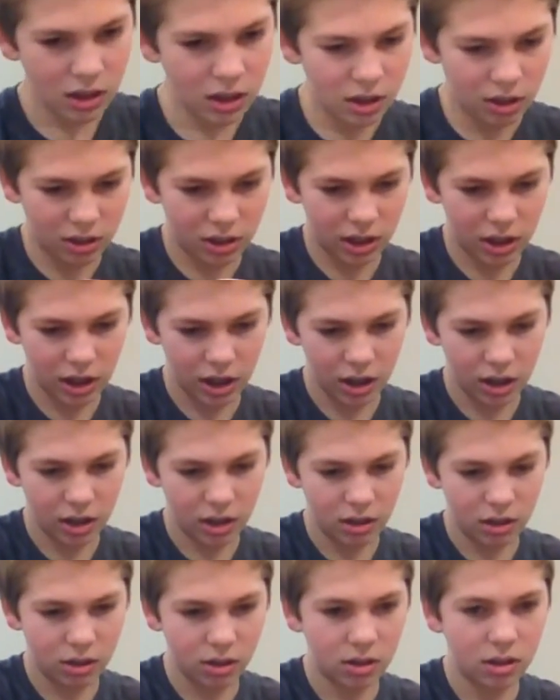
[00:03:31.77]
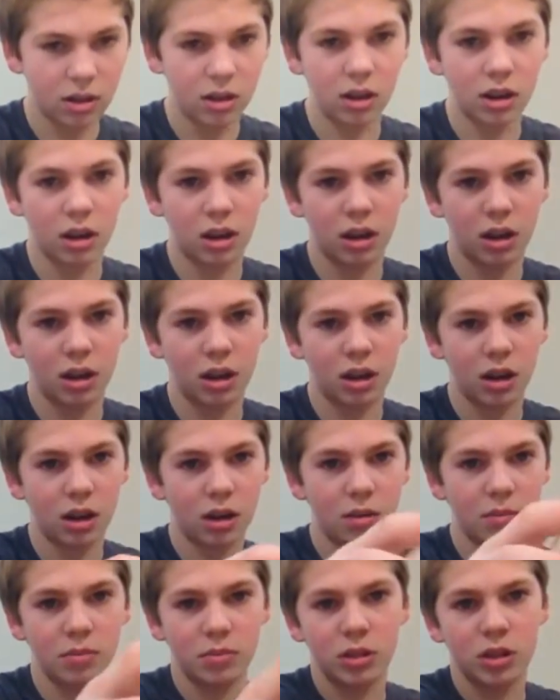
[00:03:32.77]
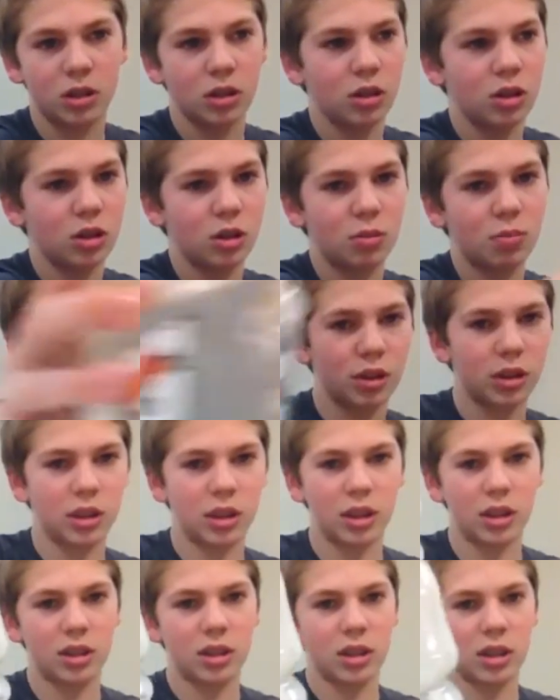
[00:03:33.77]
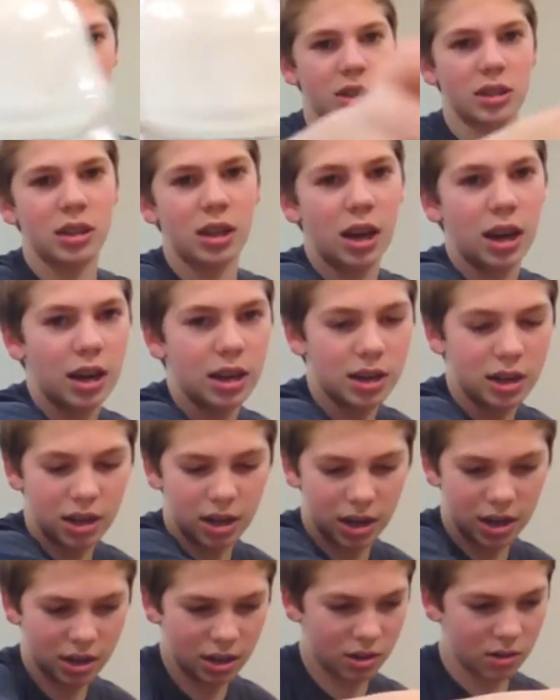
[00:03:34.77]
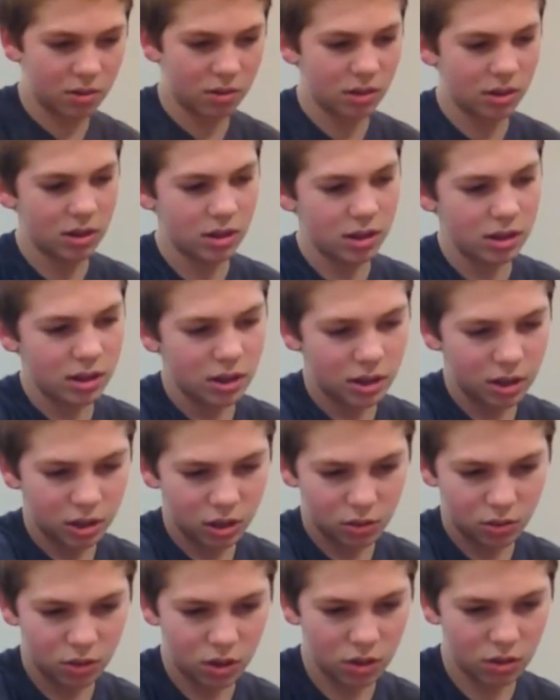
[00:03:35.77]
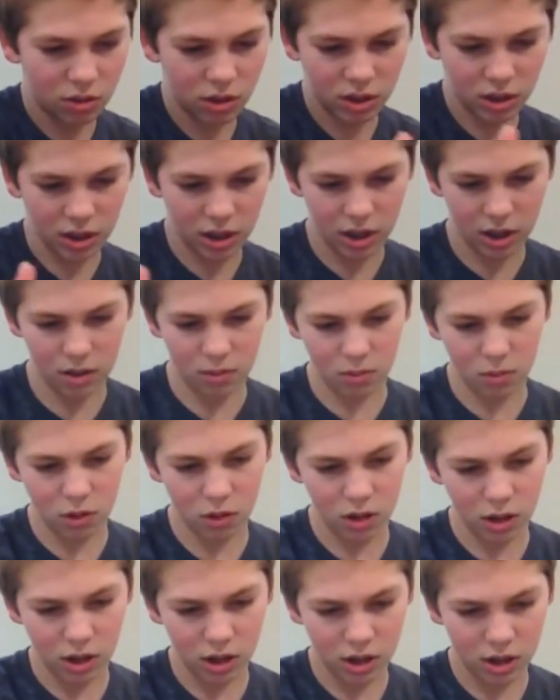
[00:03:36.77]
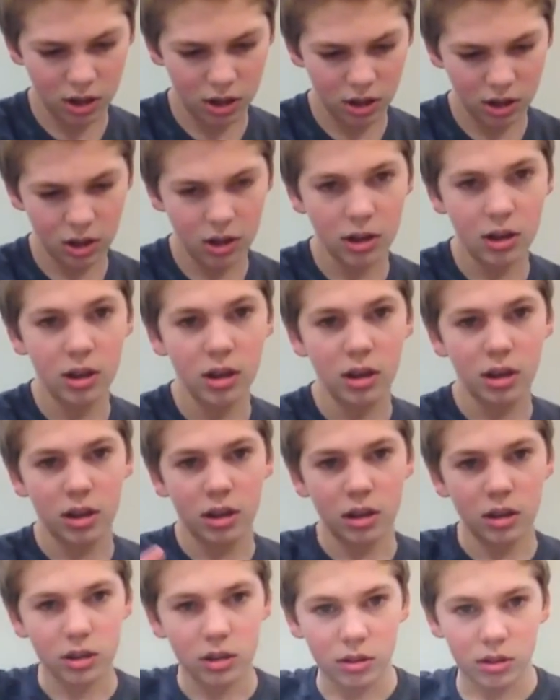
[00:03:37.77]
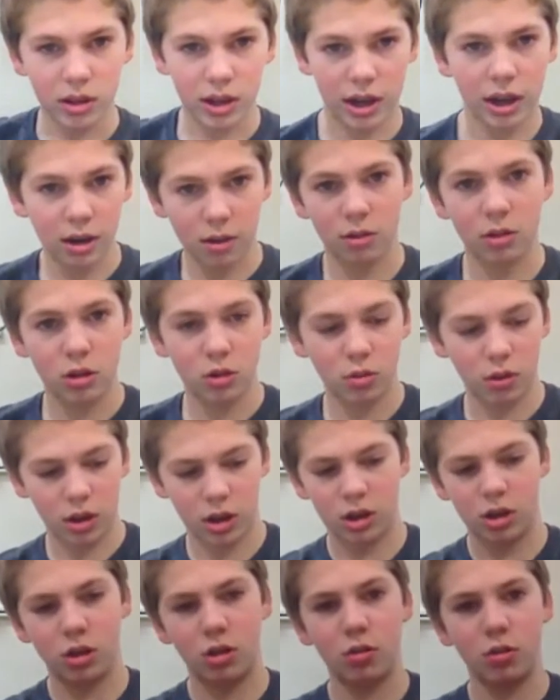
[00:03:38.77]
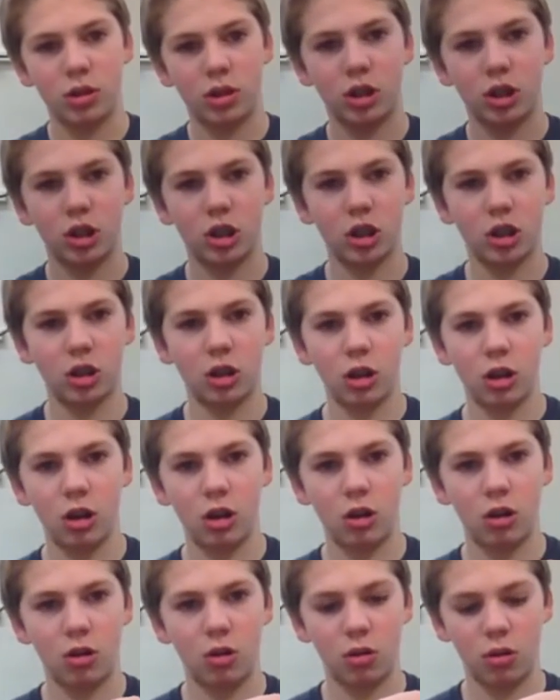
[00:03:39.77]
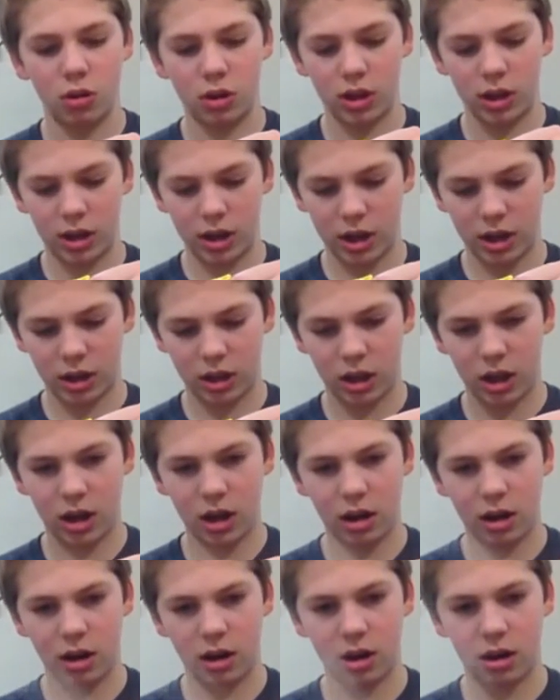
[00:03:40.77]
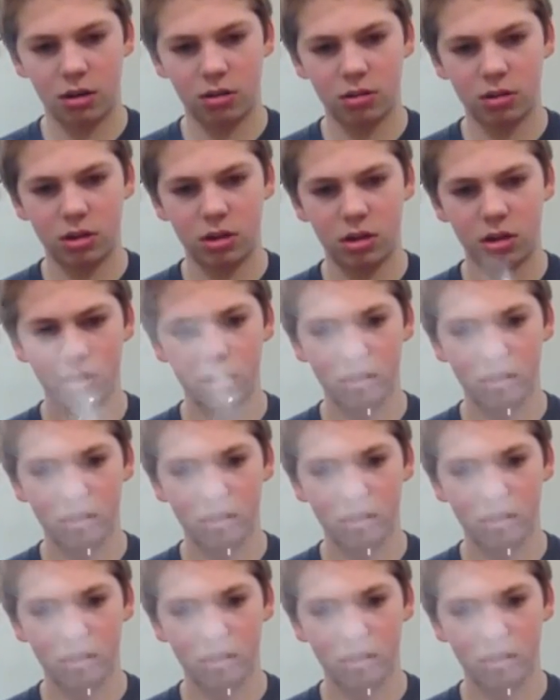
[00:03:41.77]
Okay. Um, so you just put this to the side now. You don't need that anymore. So now what you want to do is just slowly let the air out